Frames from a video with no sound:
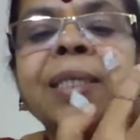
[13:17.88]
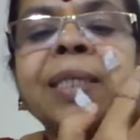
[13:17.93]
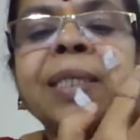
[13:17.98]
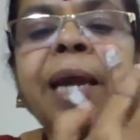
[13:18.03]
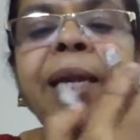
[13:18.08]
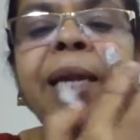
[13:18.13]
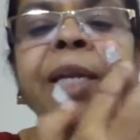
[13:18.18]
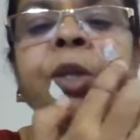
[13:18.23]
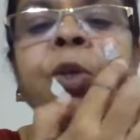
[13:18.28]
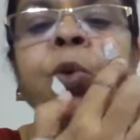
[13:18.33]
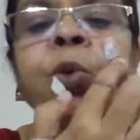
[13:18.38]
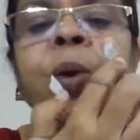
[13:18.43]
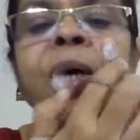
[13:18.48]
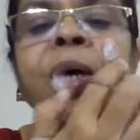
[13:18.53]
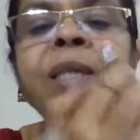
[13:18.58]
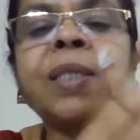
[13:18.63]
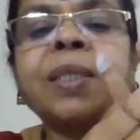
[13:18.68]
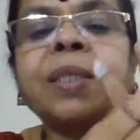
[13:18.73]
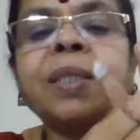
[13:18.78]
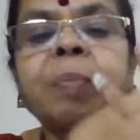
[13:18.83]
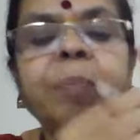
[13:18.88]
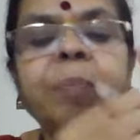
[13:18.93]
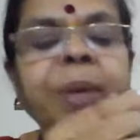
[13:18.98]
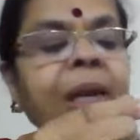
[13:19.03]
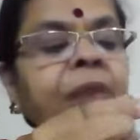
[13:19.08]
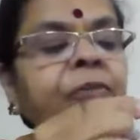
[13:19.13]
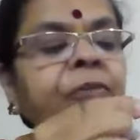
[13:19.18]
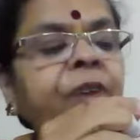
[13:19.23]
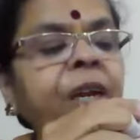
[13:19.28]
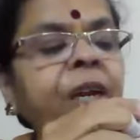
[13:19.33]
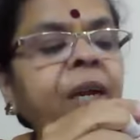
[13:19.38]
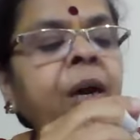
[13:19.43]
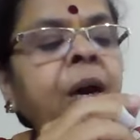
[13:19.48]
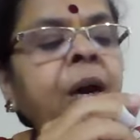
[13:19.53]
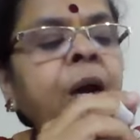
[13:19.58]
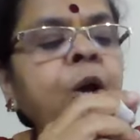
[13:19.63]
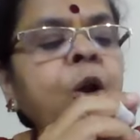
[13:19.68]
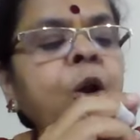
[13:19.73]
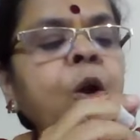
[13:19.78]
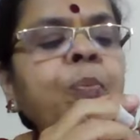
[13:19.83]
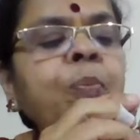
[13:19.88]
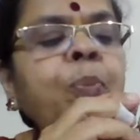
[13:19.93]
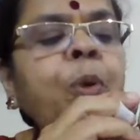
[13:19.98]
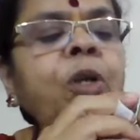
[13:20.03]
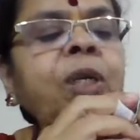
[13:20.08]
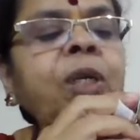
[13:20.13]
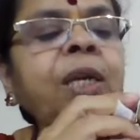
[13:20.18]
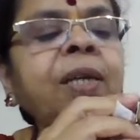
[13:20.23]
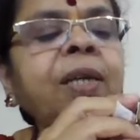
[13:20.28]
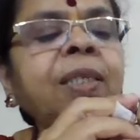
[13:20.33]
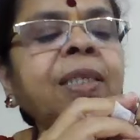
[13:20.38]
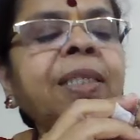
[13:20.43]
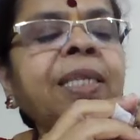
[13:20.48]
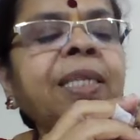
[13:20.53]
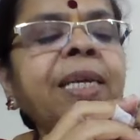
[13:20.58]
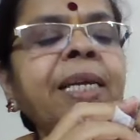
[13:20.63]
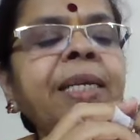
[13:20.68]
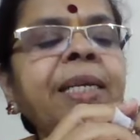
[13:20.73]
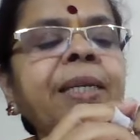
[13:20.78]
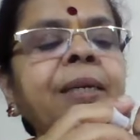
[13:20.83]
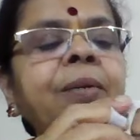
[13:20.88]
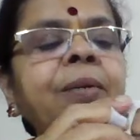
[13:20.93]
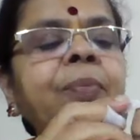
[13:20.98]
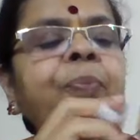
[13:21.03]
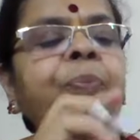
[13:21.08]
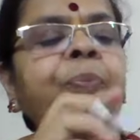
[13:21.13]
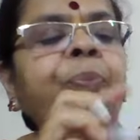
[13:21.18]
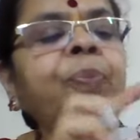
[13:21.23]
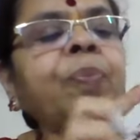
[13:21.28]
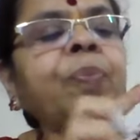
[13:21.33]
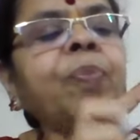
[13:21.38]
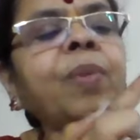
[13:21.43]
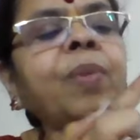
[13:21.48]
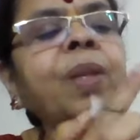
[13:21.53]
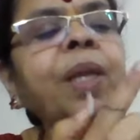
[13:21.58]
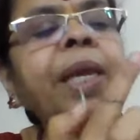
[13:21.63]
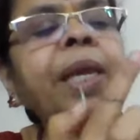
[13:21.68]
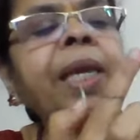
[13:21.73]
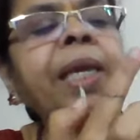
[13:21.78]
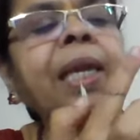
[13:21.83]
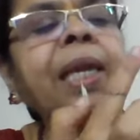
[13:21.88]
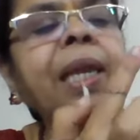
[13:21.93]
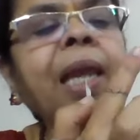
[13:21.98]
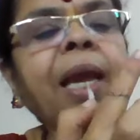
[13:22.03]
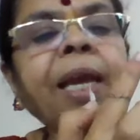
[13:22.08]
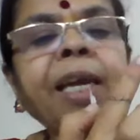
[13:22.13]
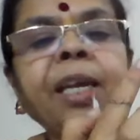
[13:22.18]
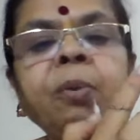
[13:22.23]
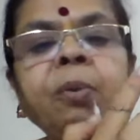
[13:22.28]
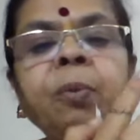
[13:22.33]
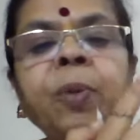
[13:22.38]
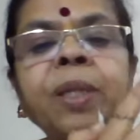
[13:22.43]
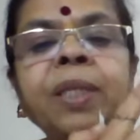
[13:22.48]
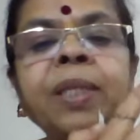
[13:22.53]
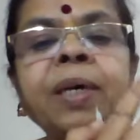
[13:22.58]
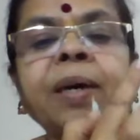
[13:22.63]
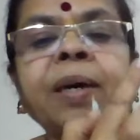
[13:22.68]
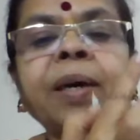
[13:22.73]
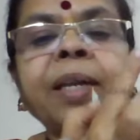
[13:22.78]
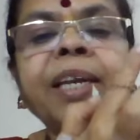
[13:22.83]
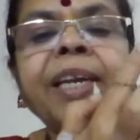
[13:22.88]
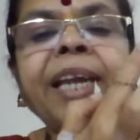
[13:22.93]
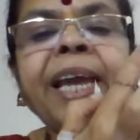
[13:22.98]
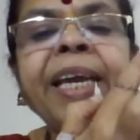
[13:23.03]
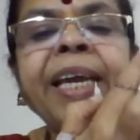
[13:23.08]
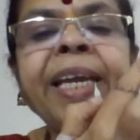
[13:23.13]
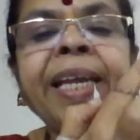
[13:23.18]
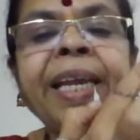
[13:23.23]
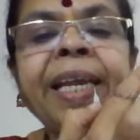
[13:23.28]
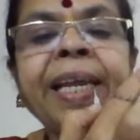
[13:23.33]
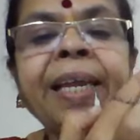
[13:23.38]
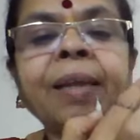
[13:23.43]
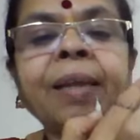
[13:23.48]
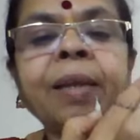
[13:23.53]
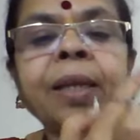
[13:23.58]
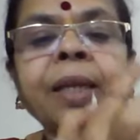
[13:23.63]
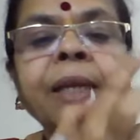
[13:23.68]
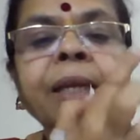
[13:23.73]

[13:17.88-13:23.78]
side towards the middle finger, put a seed in line with the nail,